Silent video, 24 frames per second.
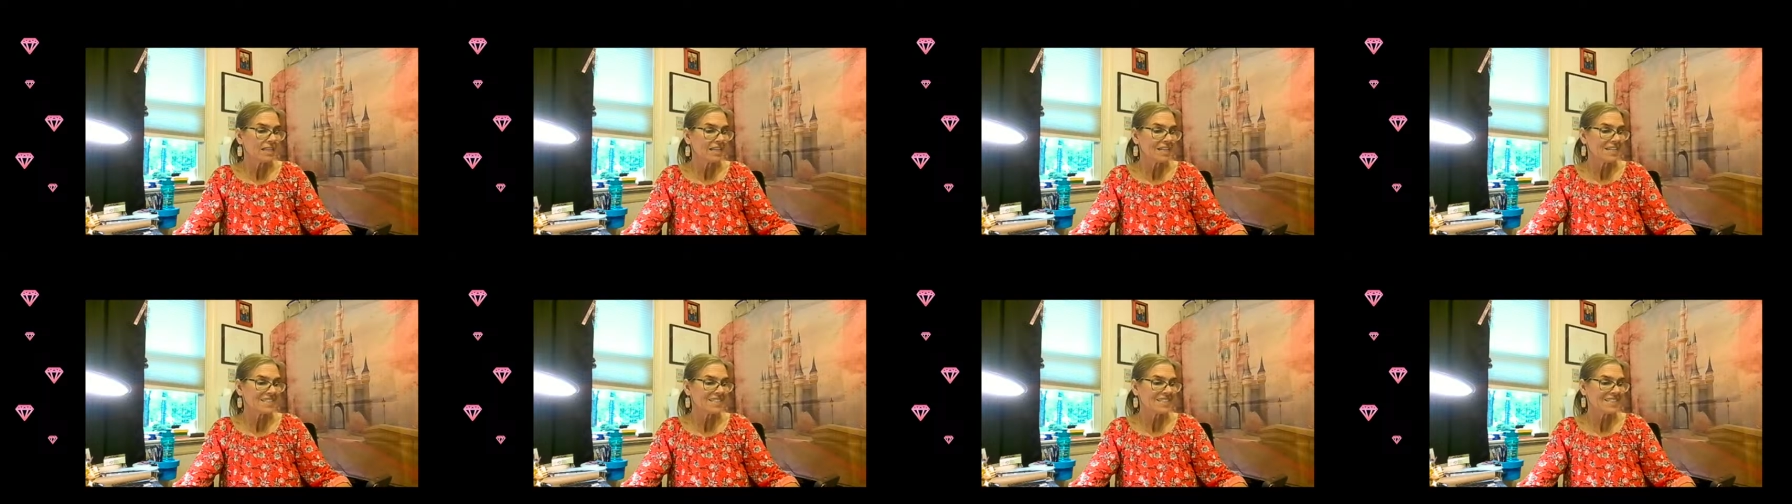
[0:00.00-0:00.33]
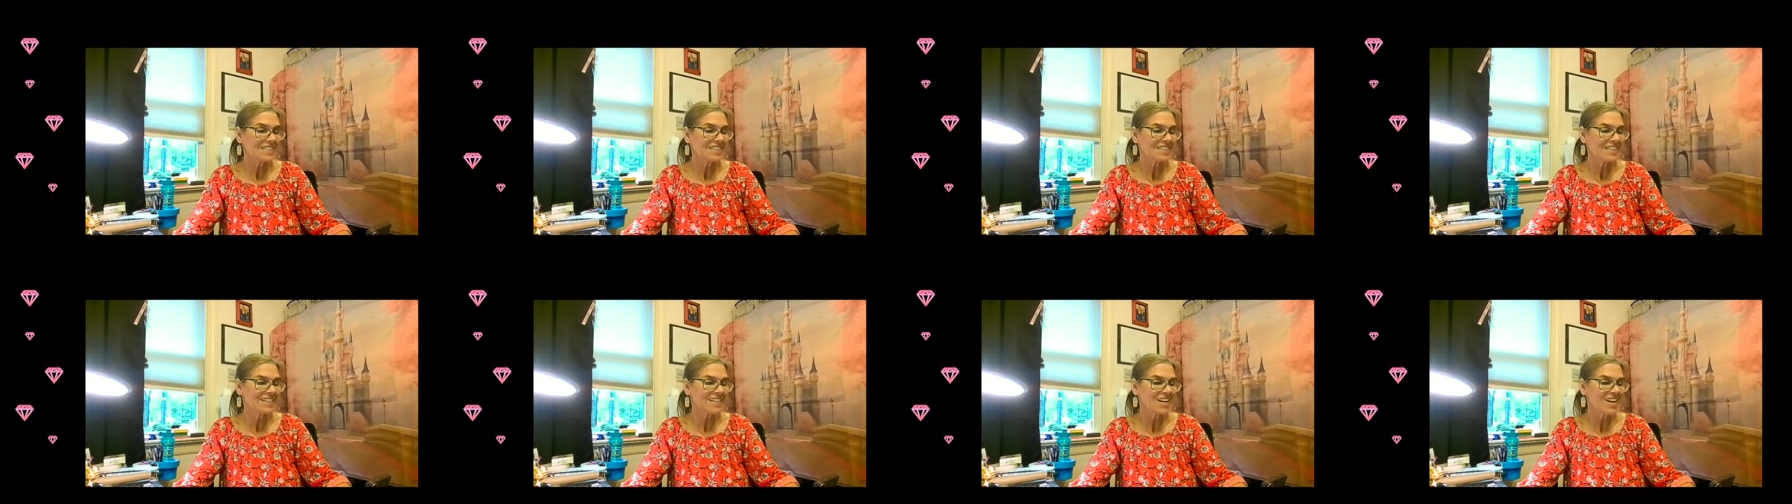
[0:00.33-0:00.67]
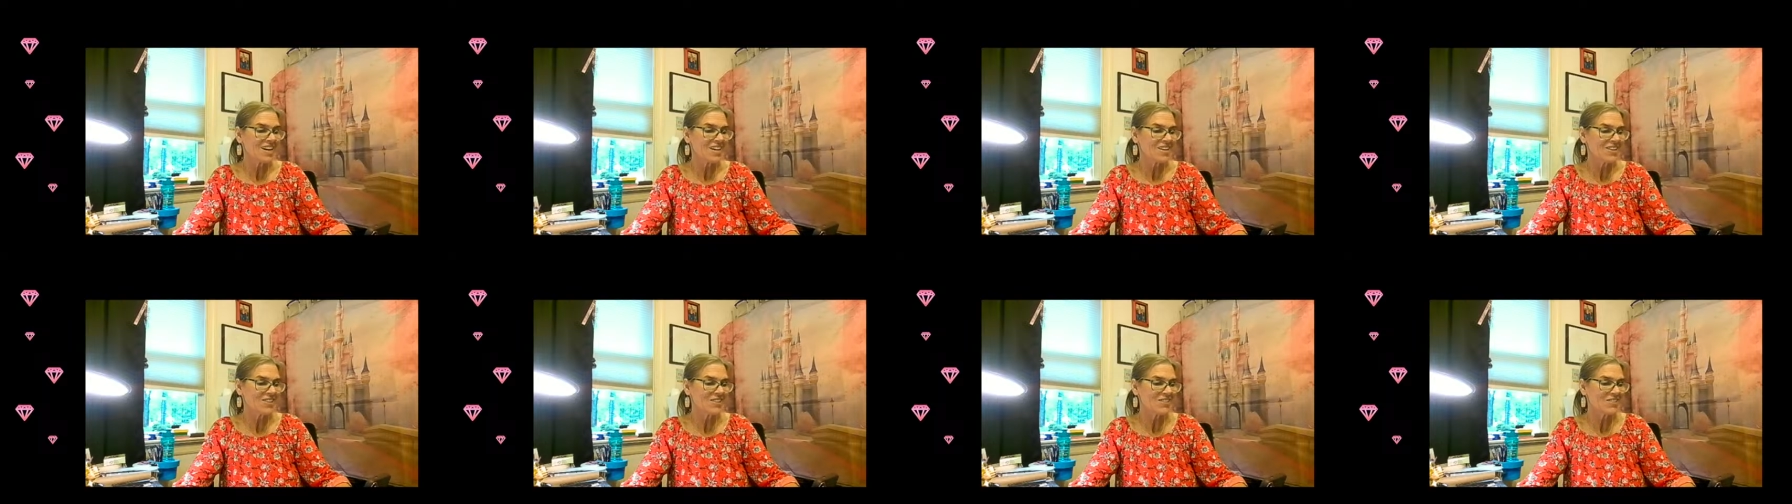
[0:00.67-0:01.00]
Let's
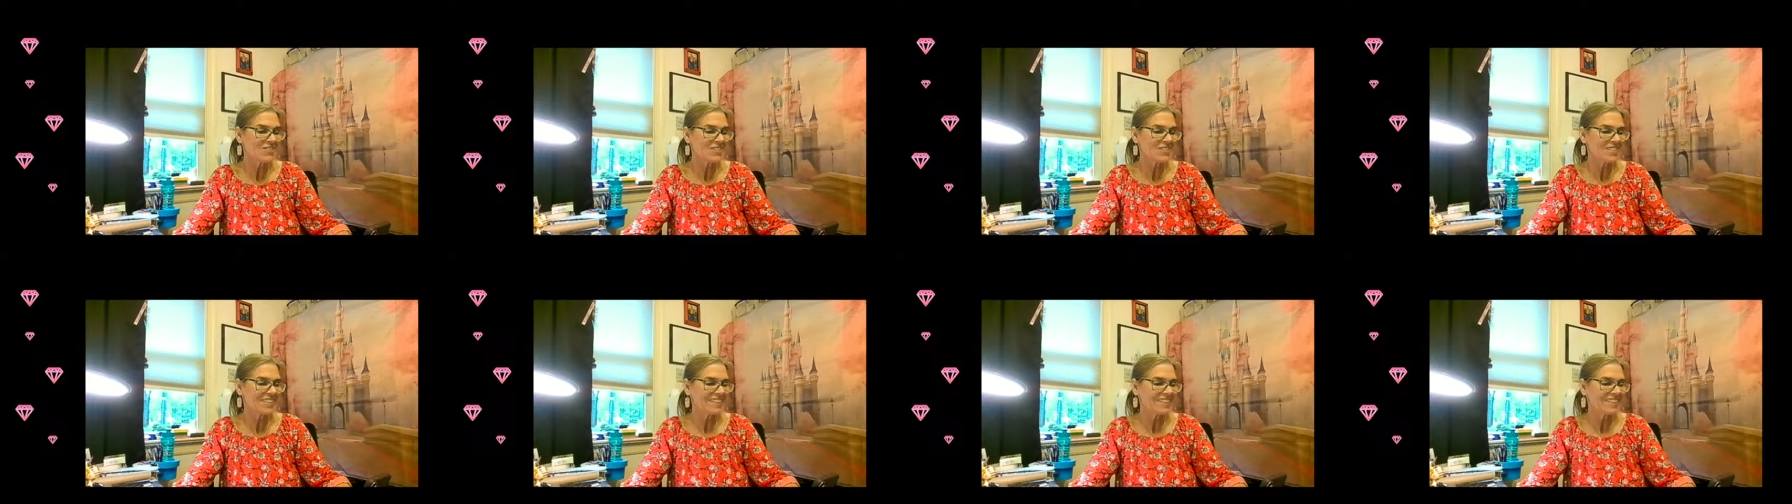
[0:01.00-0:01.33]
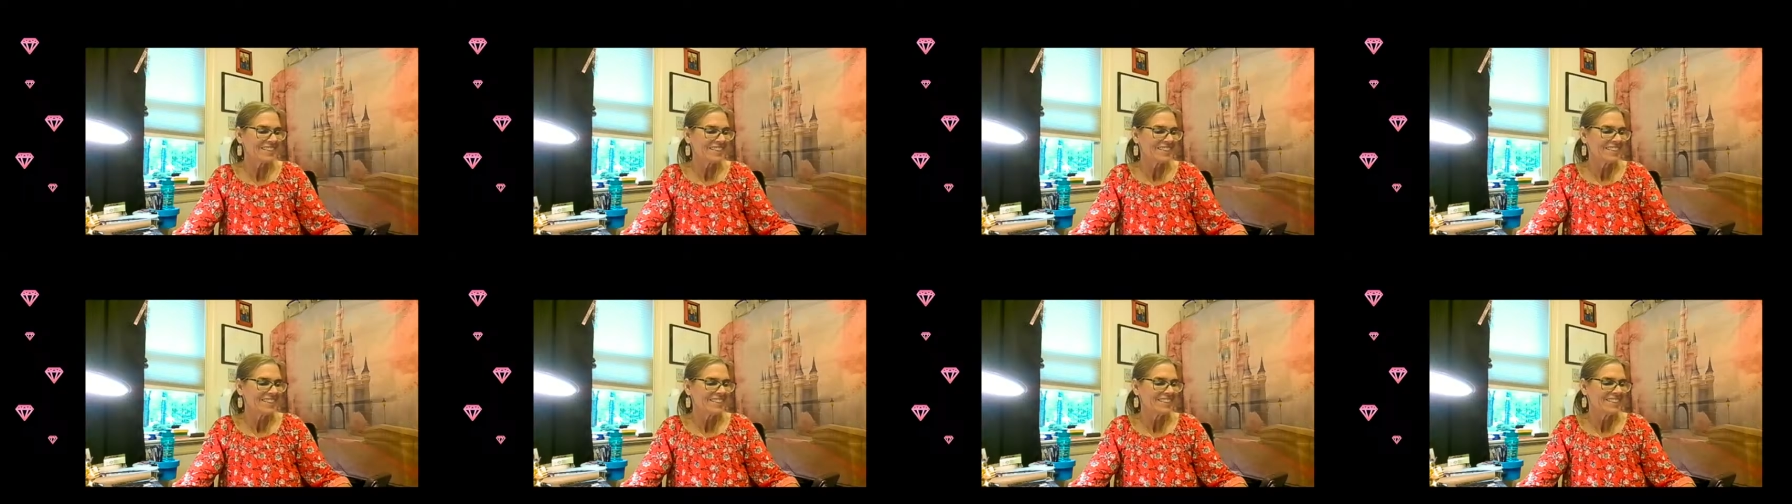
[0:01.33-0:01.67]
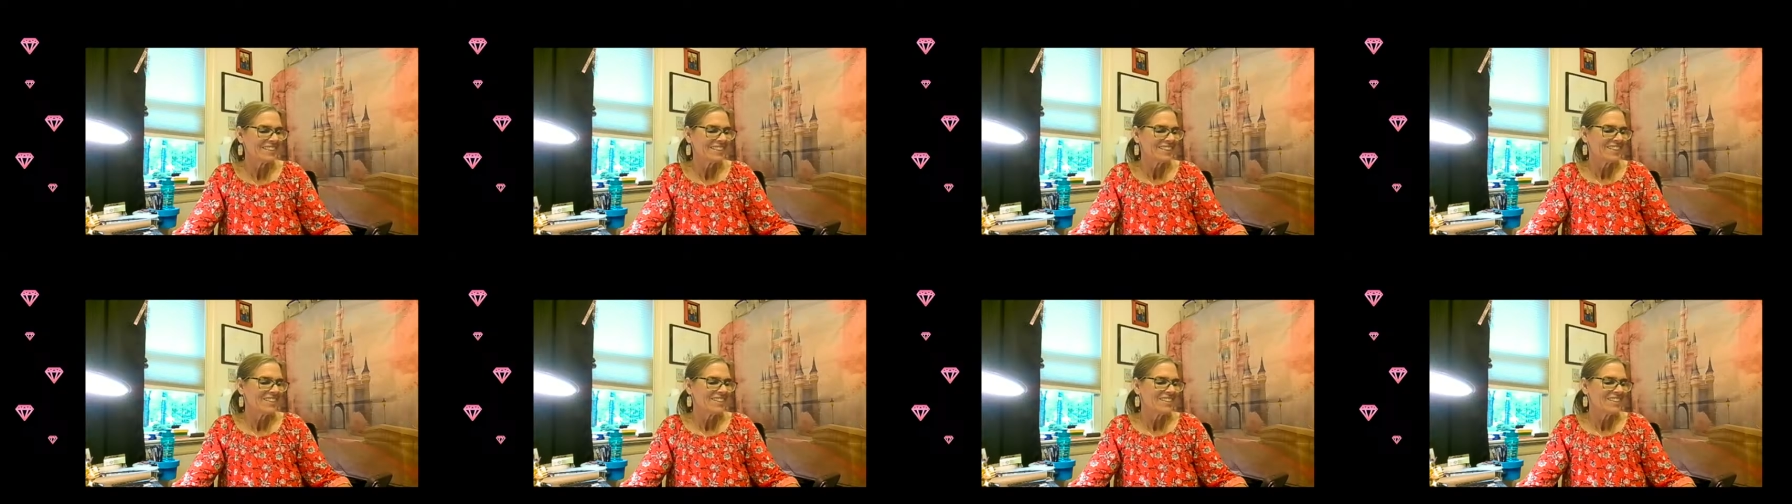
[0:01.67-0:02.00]
go.
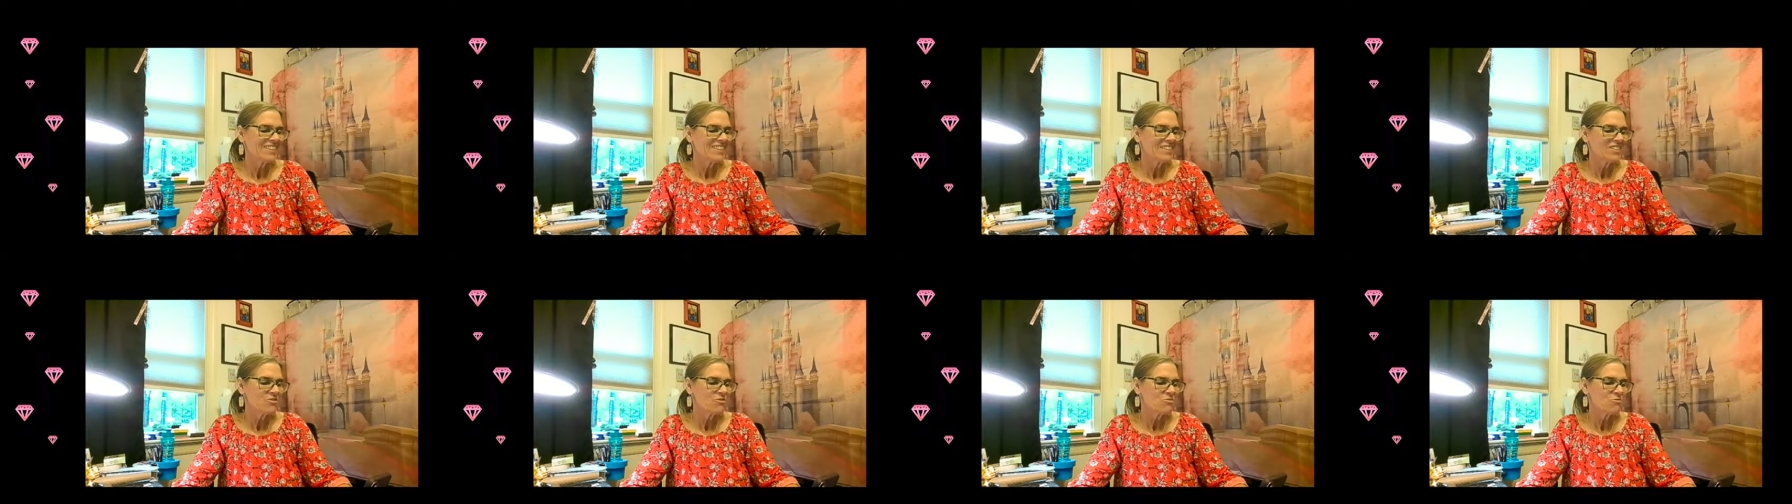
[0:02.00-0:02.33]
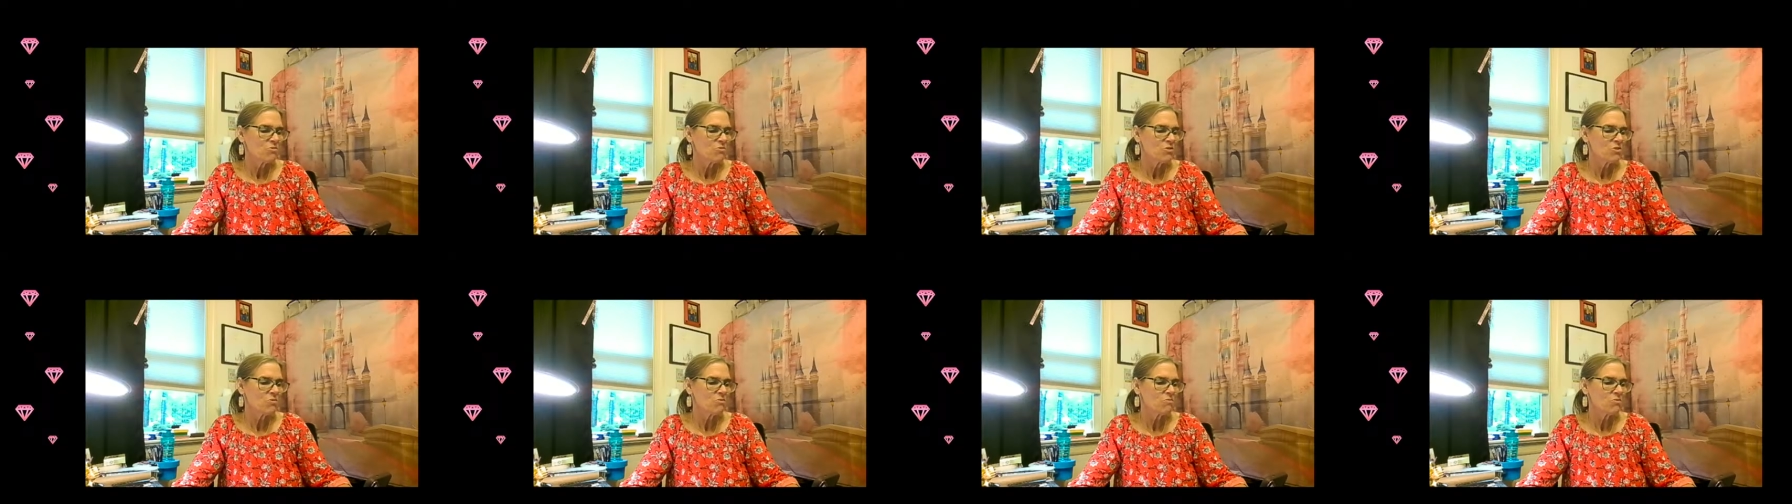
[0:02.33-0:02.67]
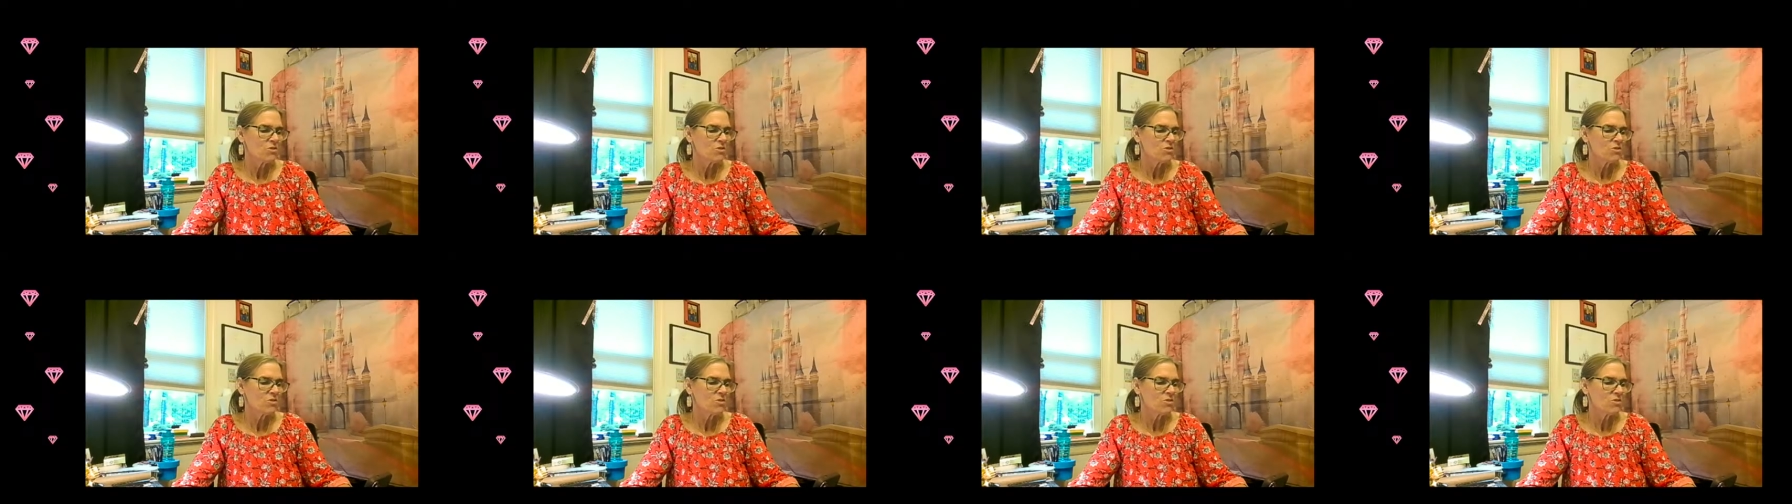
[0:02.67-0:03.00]
Woo woo.